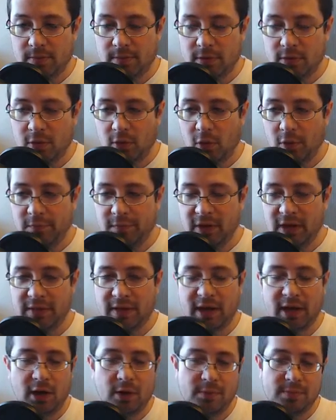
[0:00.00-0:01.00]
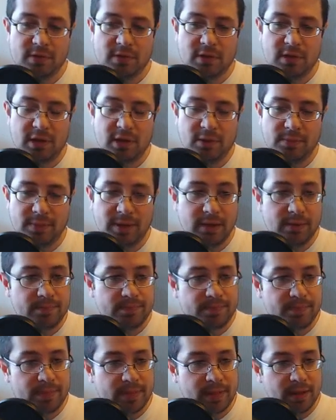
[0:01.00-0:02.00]
hopefully that helps a little
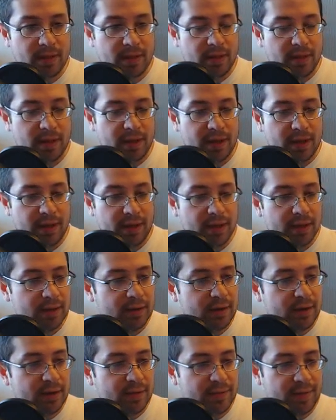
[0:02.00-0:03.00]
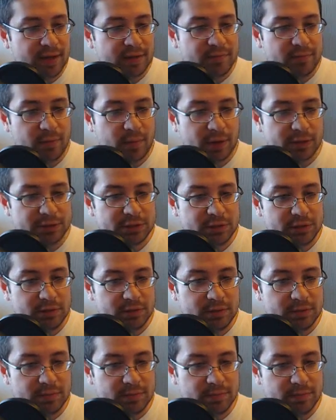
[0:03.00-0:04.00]
bit. And thanks for watching.
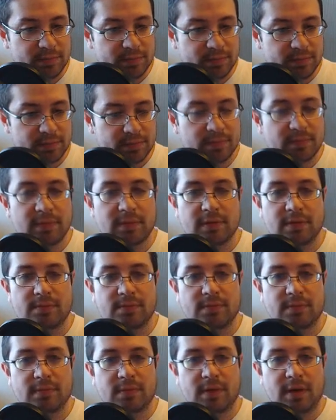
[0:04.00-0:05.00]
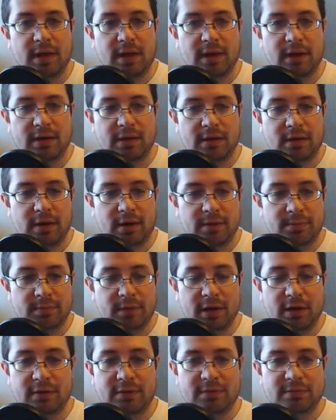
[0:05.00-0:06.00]
And I'm
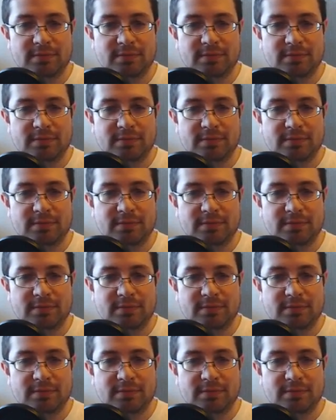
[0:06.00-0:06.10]
done.